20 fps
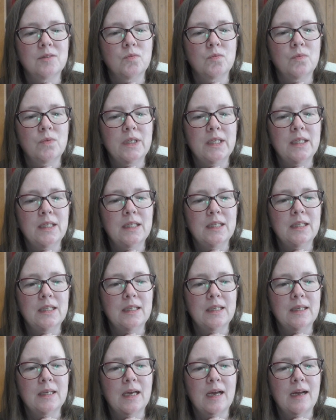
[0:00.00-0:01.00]

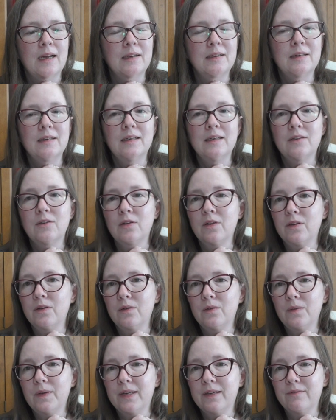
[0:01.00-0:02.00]
we had to
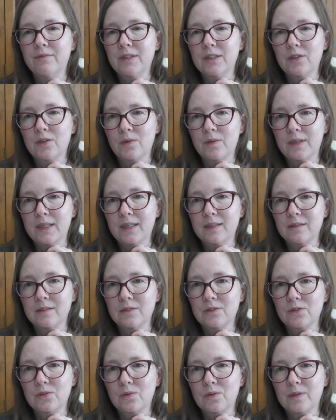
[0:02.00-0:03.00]
do inventory at
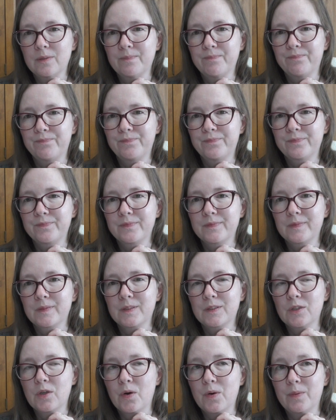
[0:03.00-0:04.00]
the store,
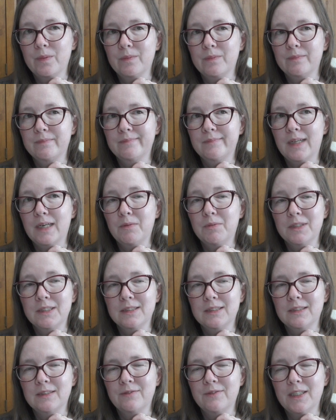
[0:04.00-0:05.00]
so I
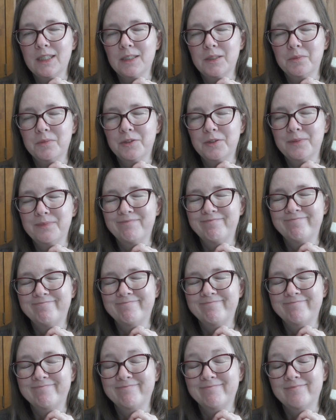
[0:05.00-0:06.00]
wasn't available.
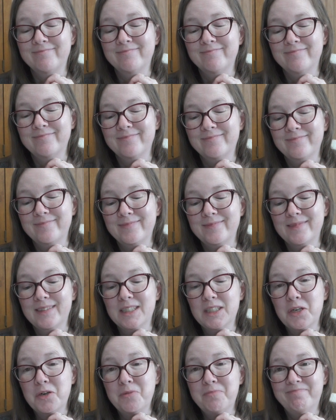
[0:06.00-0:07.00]

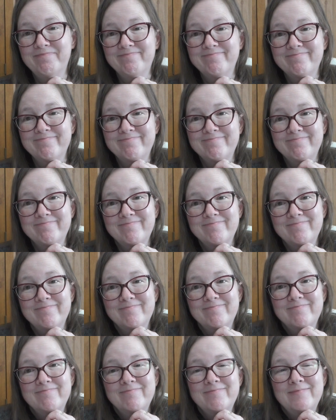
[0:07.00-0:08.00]
So,
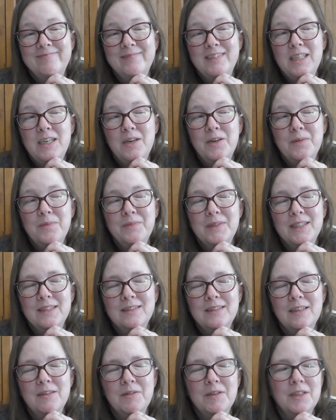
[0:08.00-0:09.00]
you know,
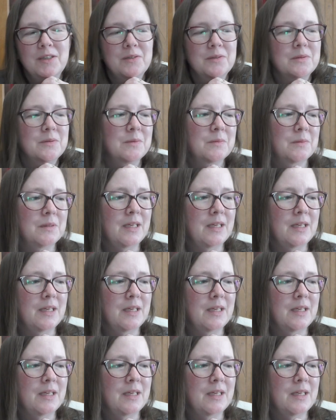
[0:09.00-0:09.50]
that's how it goes.